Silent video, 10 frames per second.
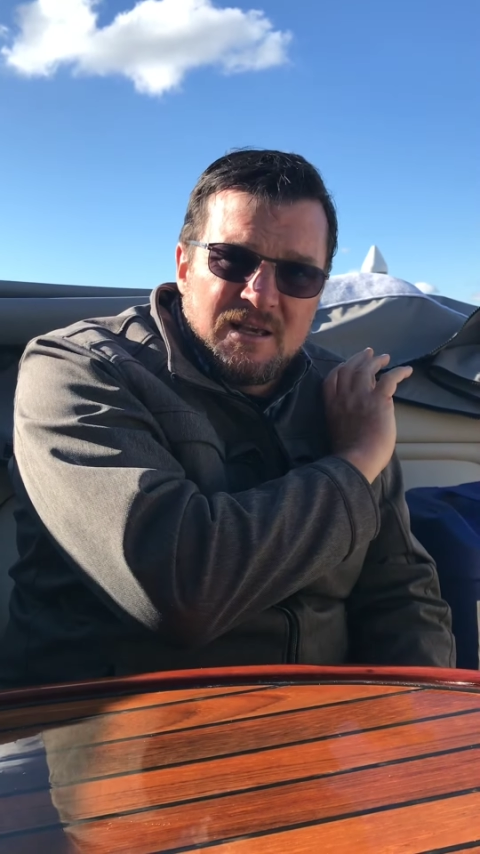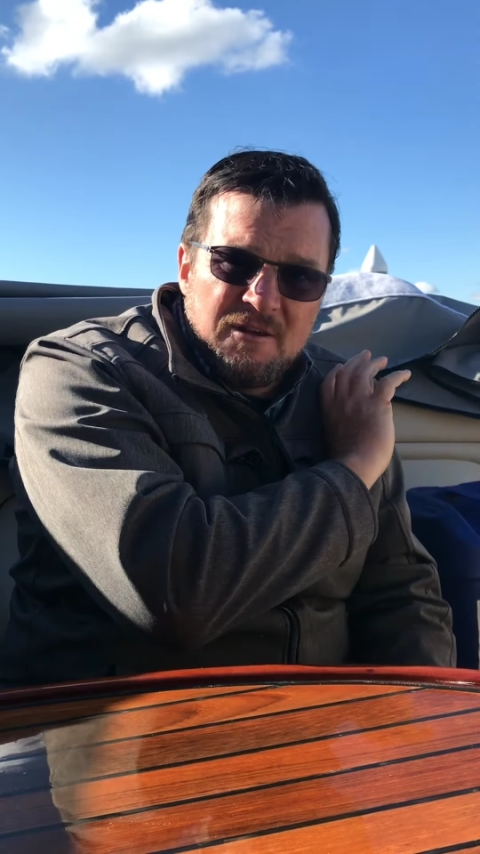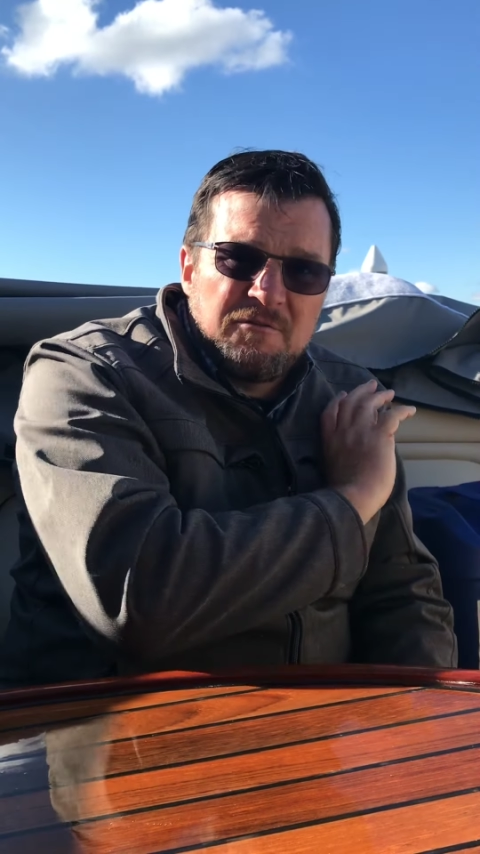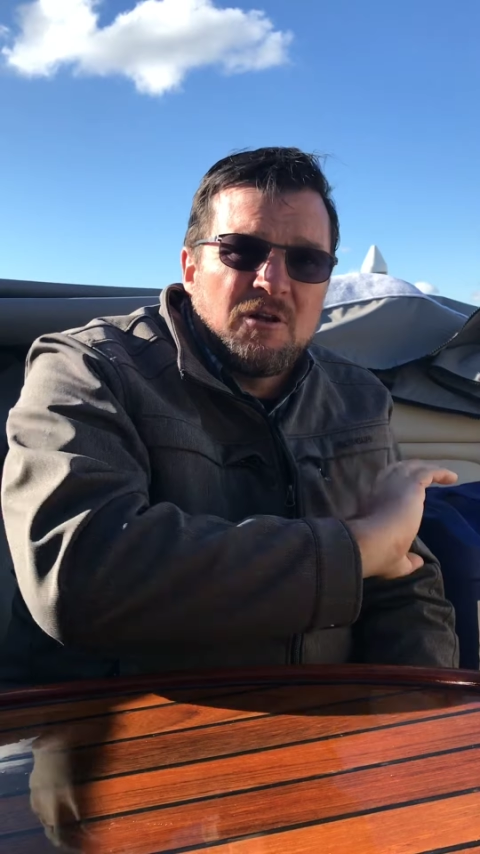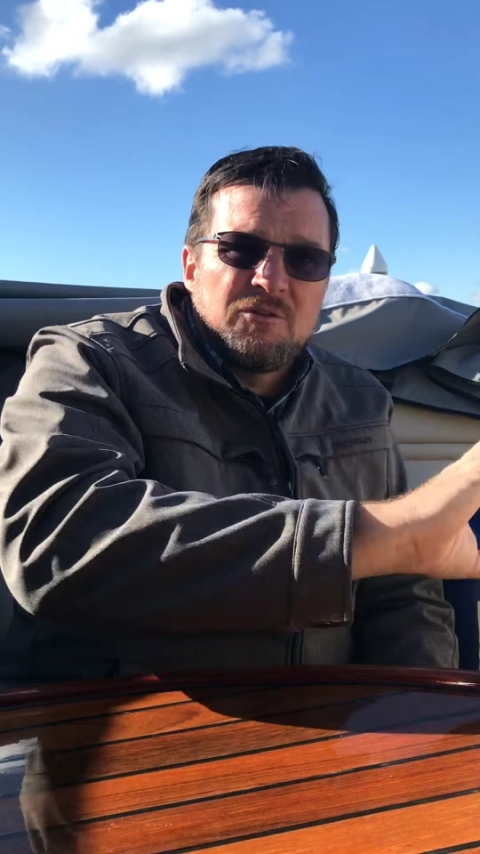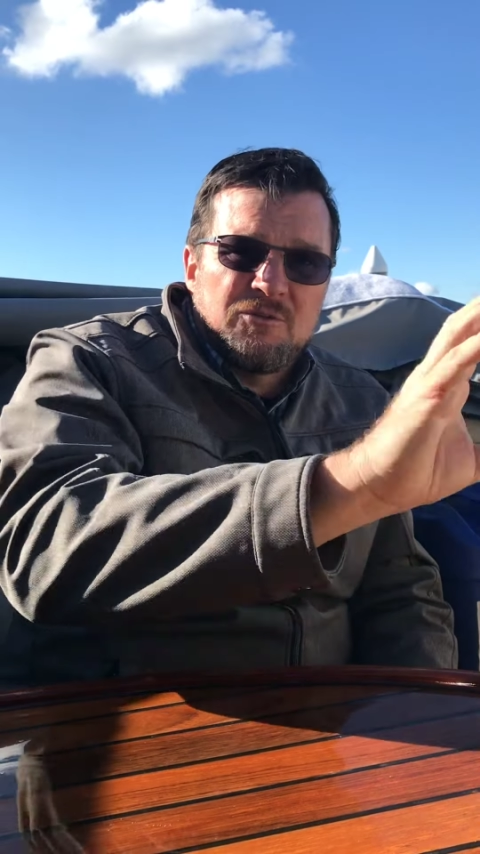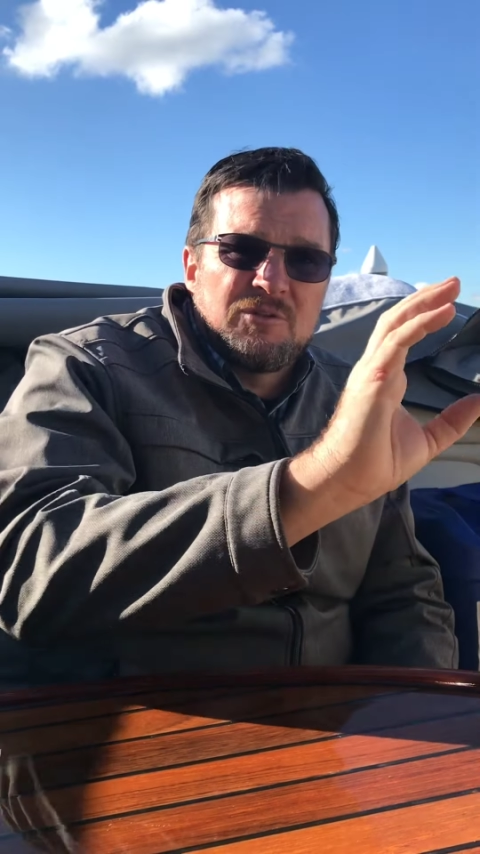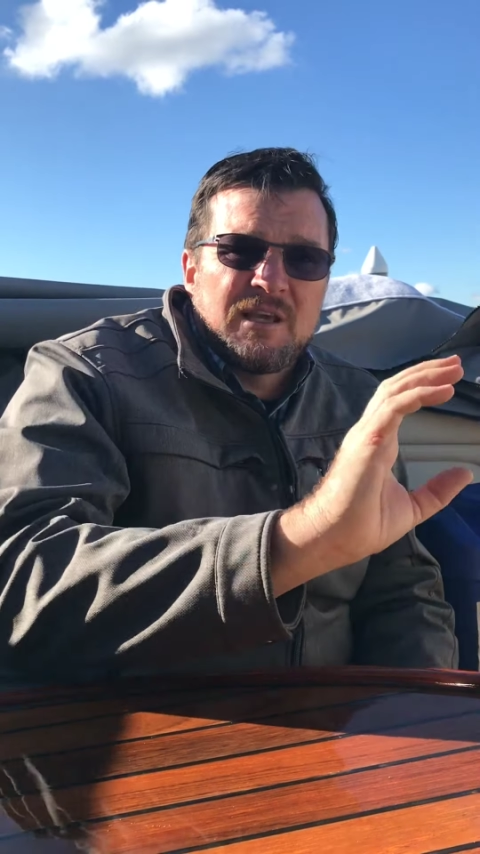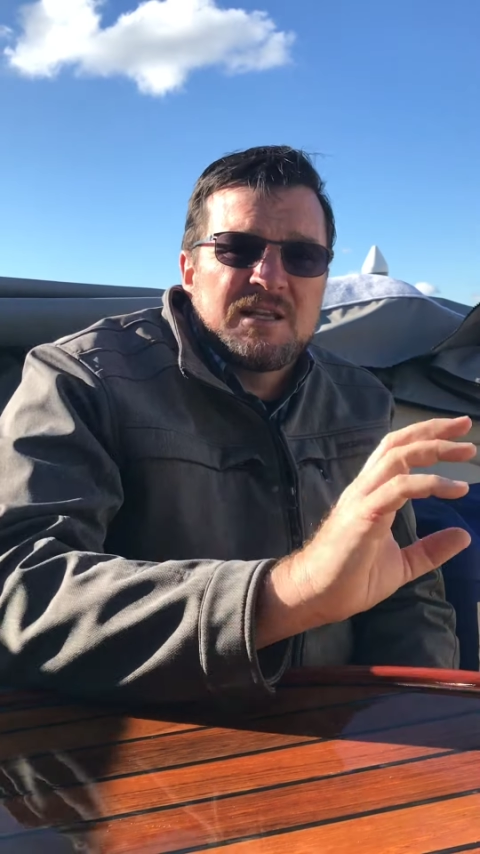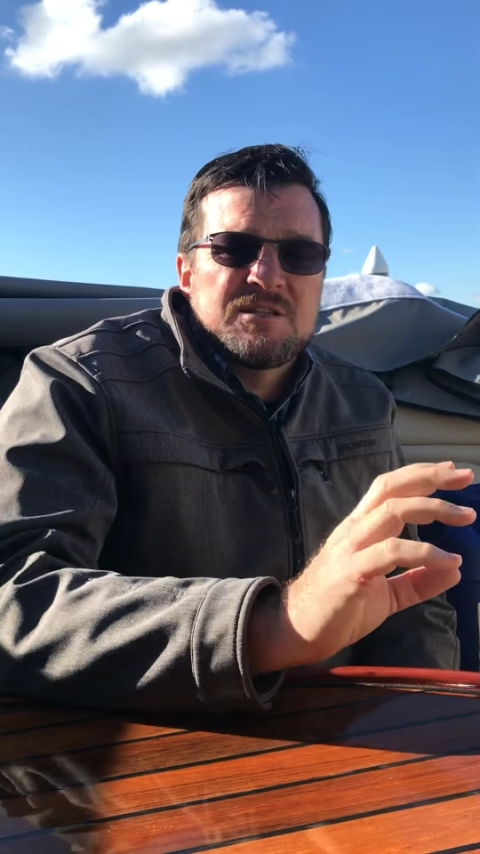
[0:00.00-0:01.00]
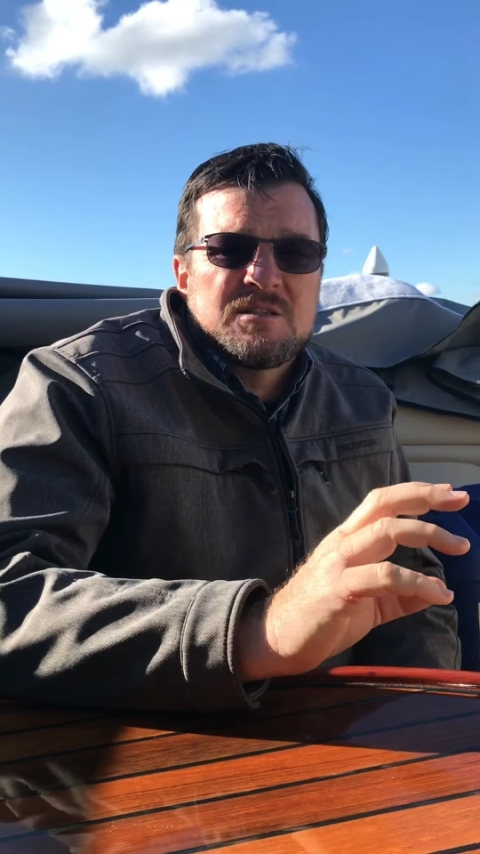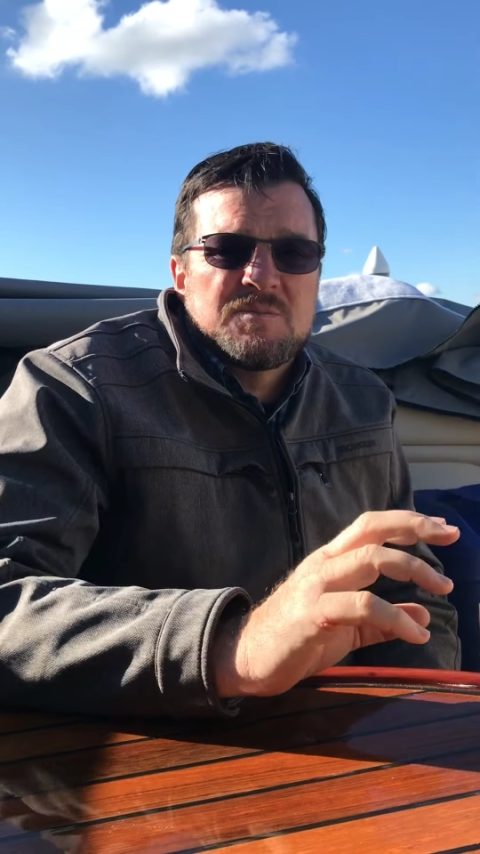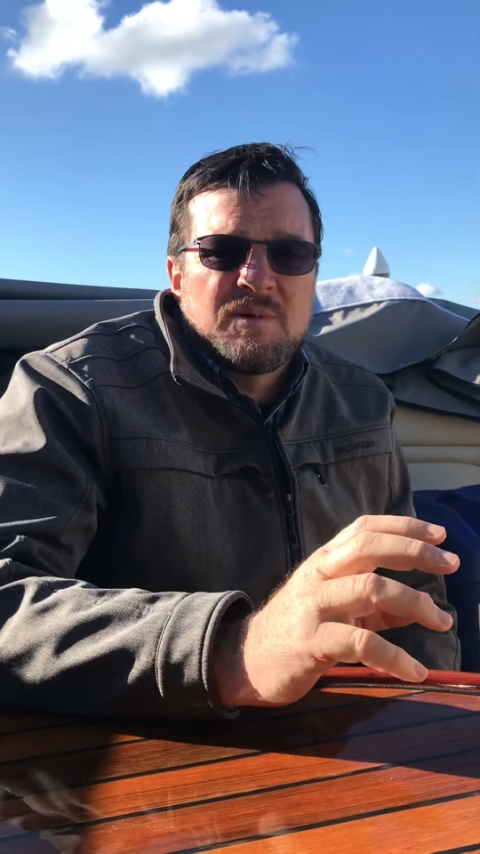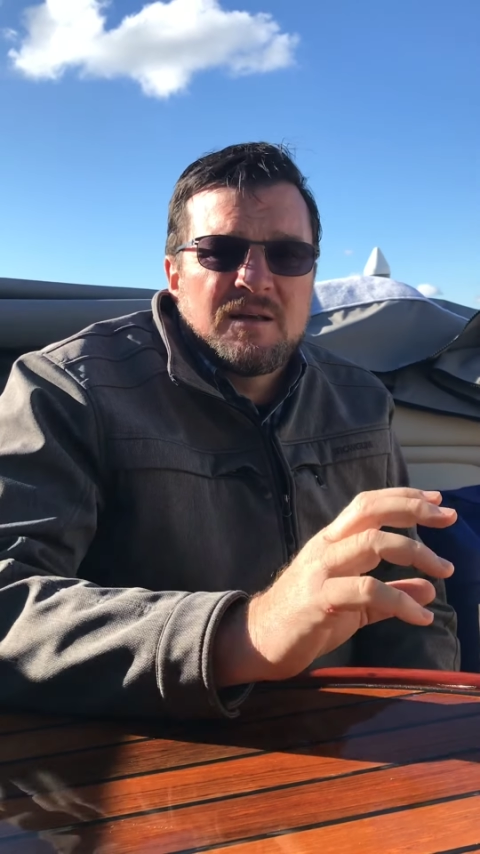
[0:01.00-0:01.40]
airflow through the engines,